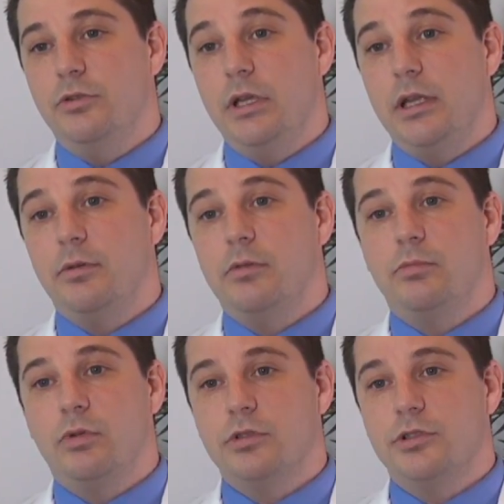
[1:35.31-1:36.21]
unique
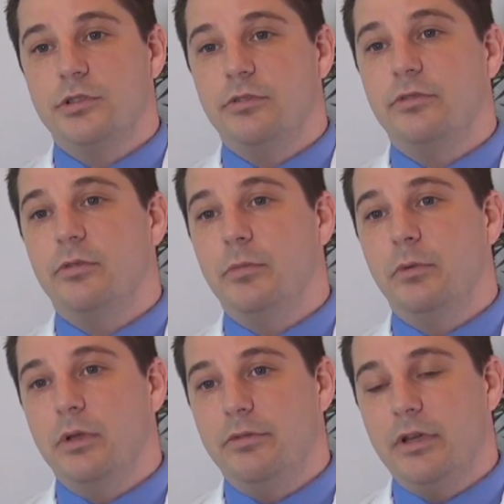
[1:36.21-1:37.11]
portions of a
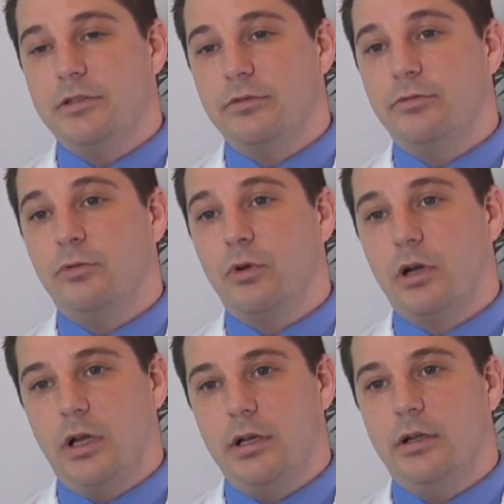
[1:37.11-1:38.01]
minimally invasive
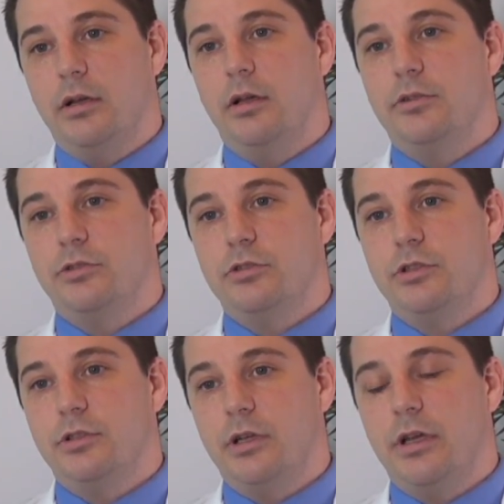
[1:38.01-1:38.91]
foregut
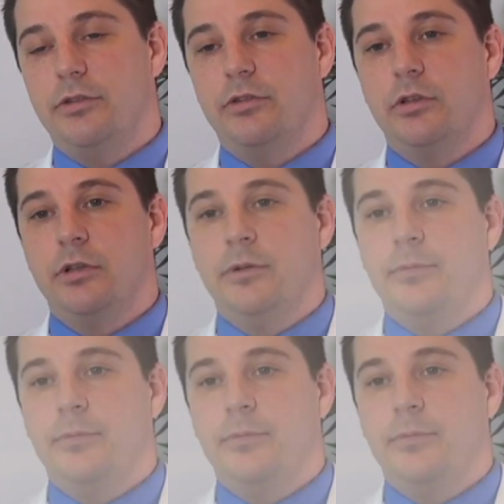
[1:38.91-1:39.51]
surgeon does.